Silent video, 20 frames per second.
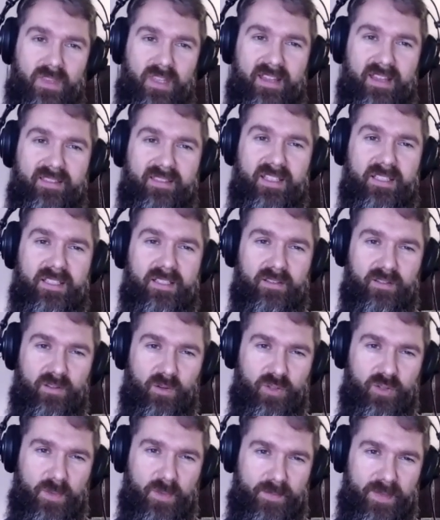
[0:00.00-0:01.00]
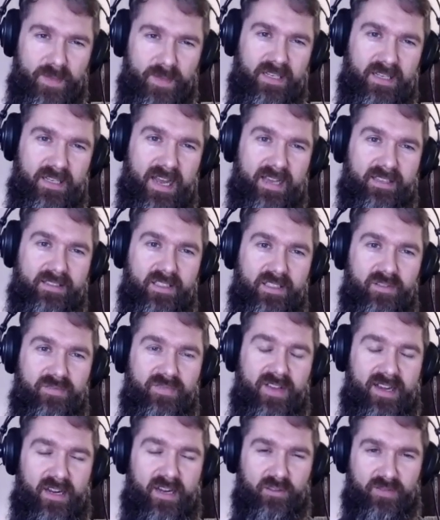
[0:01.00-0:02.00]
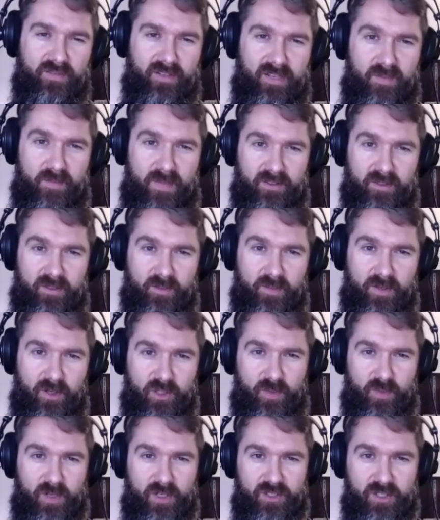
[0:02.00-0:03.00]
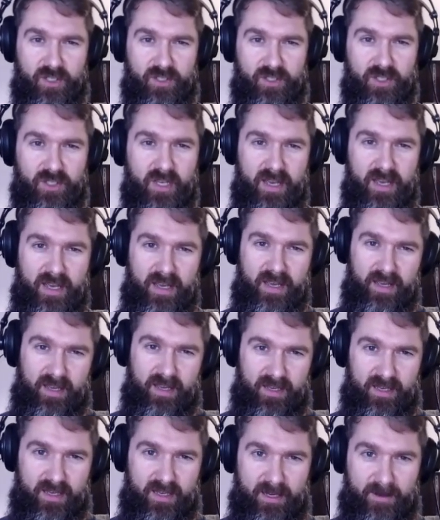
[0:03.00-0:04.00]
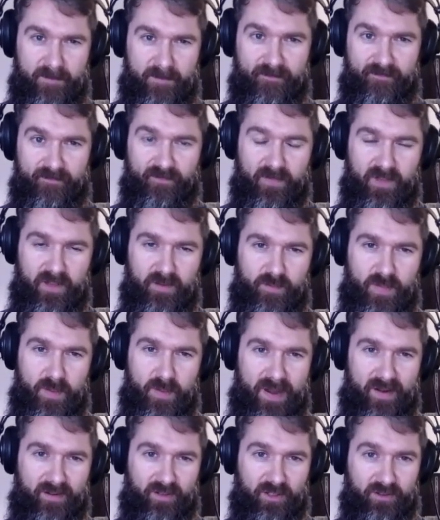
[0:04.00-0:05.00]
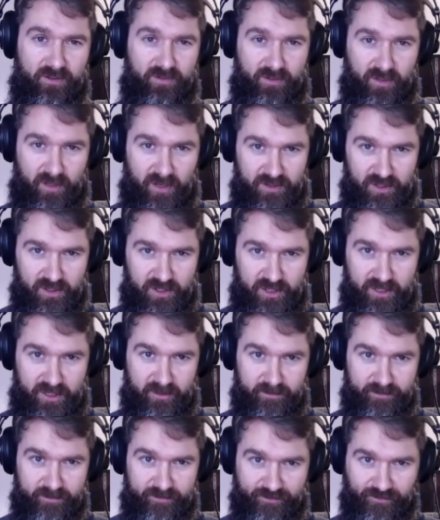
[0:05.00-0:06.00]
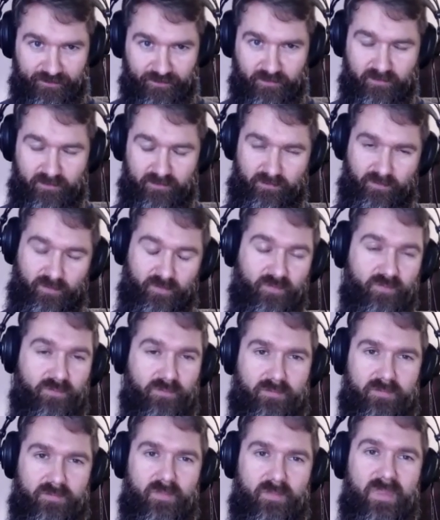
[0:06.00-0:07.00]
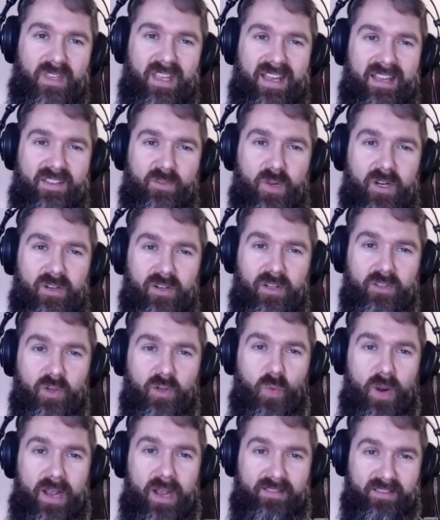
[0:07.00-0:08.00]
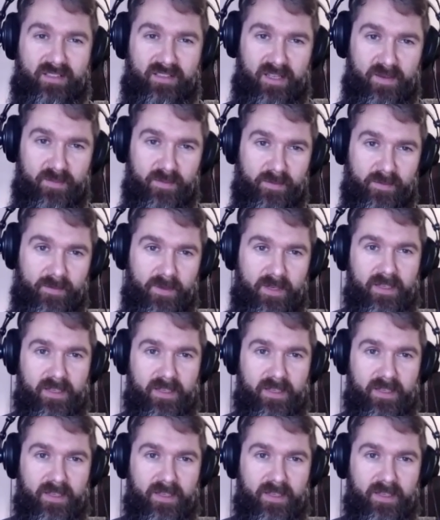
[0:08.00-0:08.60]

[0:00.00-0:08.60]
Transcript: And this looks a bit like the fan-out, fan-in pattern, because we are just preparing the tasks here, and we are not awaiting them.